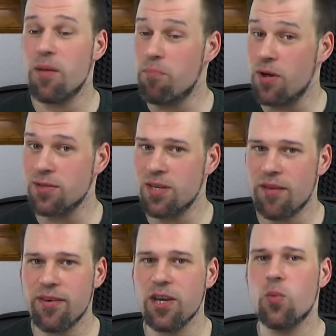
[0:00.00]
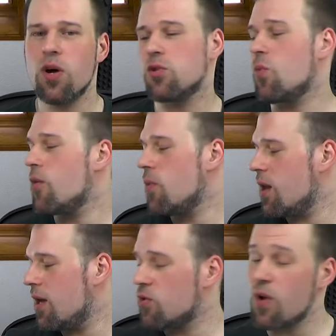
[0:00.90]
Personally, I think it worked quite
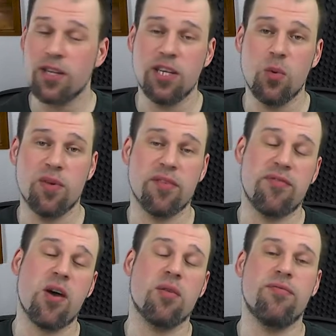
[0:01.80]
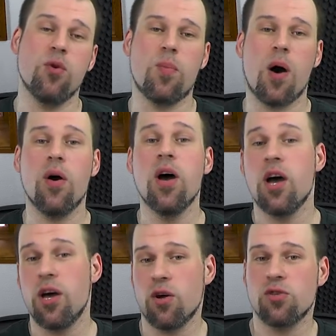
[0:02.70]
well. I tried here with the fan on full power
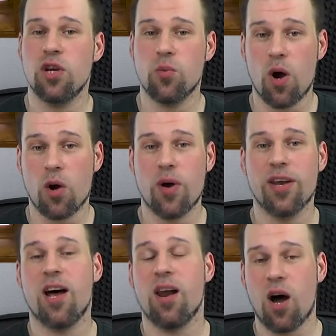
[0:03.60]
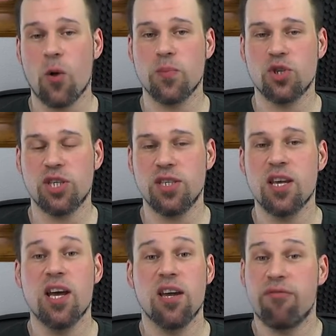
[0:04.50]
and also at work where there are loud machines.
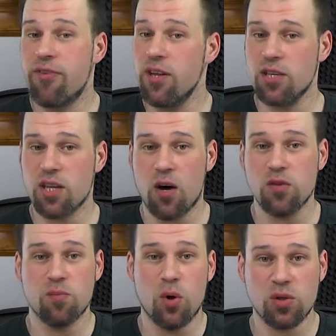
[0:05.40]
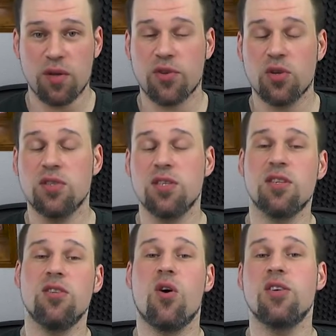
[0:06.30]
It filtered out most of the
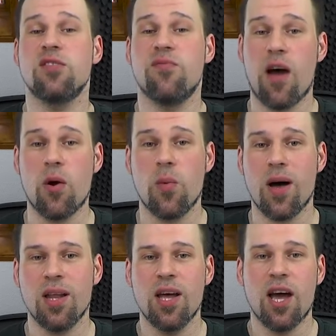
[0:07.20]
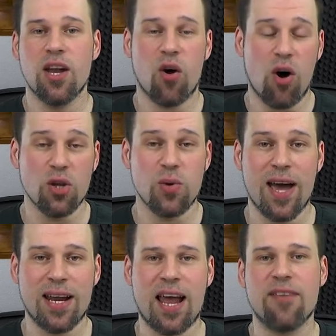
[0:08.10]
consistent noise very well, and all you
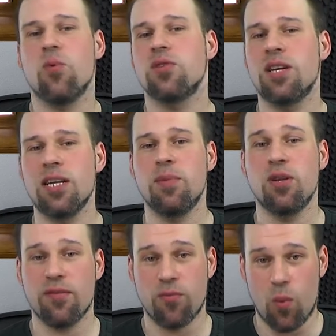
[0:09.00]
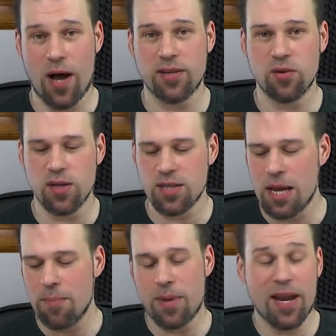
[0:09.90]
had left was a little bit of white noise.
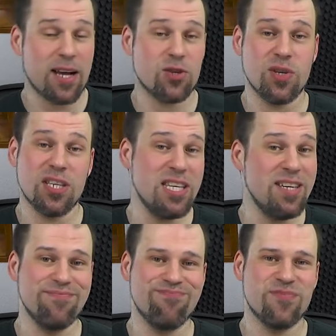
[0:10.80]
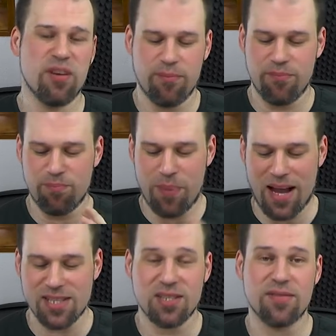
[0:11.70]
But actually even the
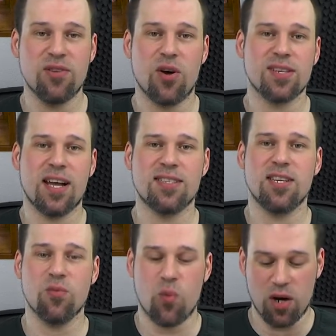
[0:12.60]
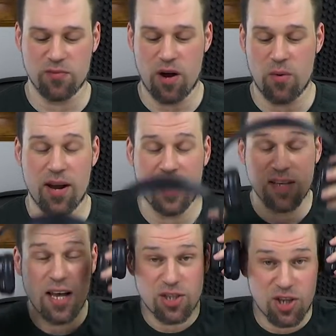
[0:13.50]
passive noise cancelling worked very nice
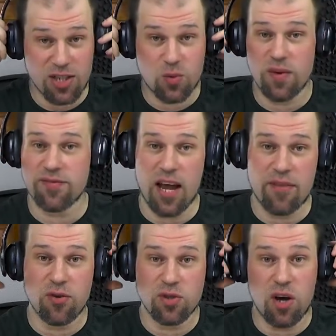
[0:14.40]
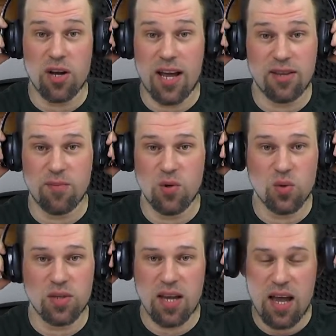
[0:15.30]
just with the headphones on and the
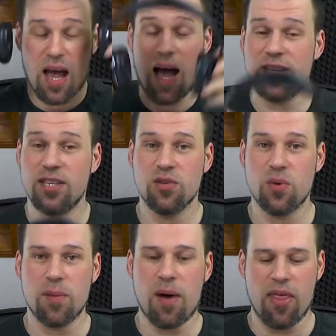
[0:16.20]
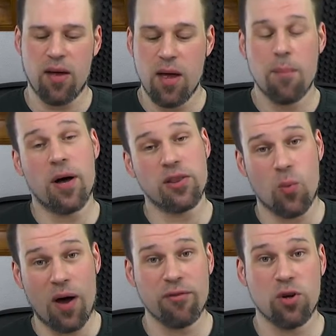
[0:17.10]
music. I didn't really bother. But the
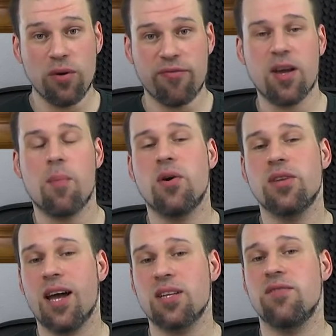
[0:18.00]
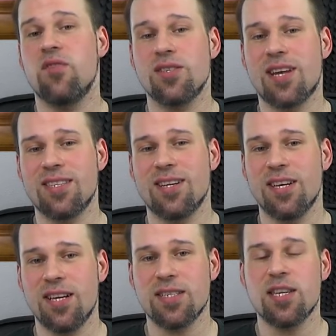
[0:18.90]
one good thing about the active noise
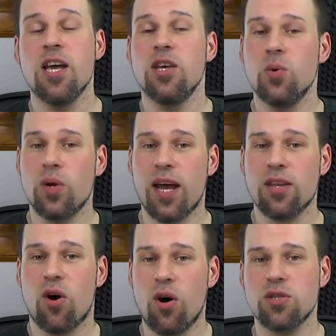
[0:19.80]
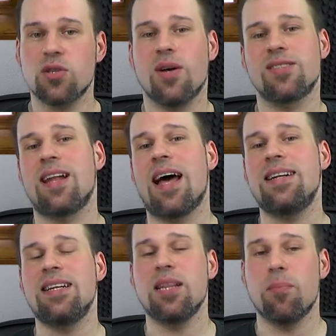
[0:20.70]
cancelling is you get also a
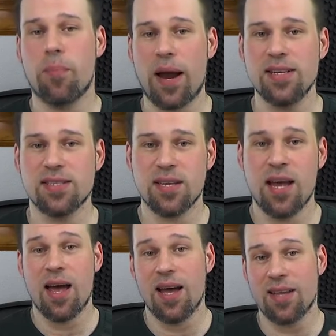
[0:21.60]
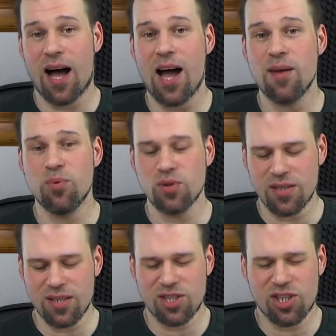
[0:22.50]
slight little bass and high boost,
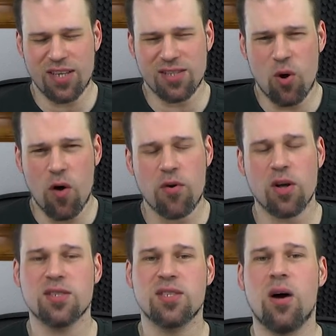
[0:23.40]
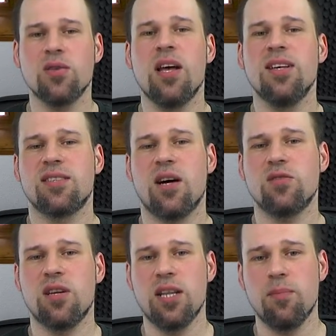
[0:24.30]
and it just overall
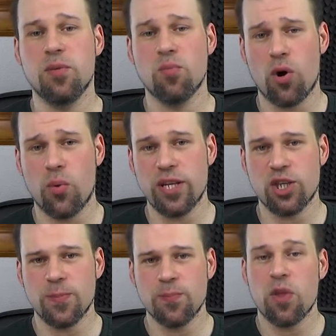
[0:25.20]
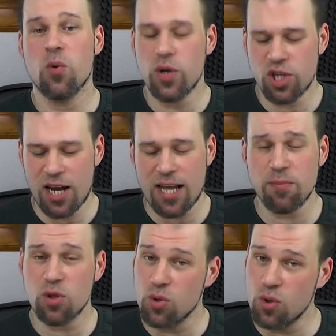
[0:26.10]
sounds a little bit more rich, which led
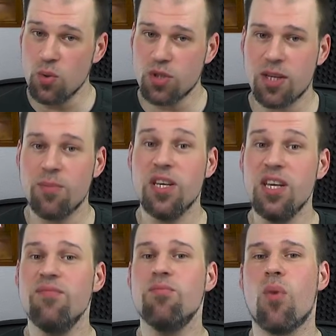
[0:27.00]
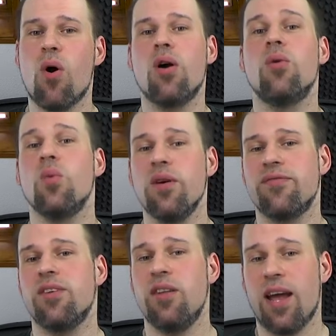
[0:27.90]
me to use them even more
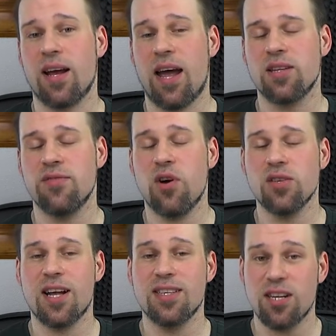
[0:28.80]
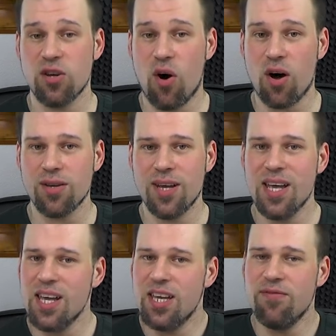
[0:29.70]
with the active noise cancelling on,
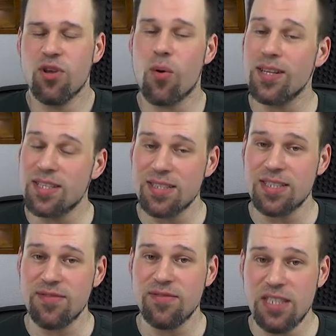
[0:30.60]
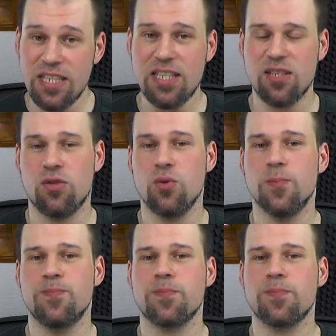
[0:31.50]
even though I didn't even need it to.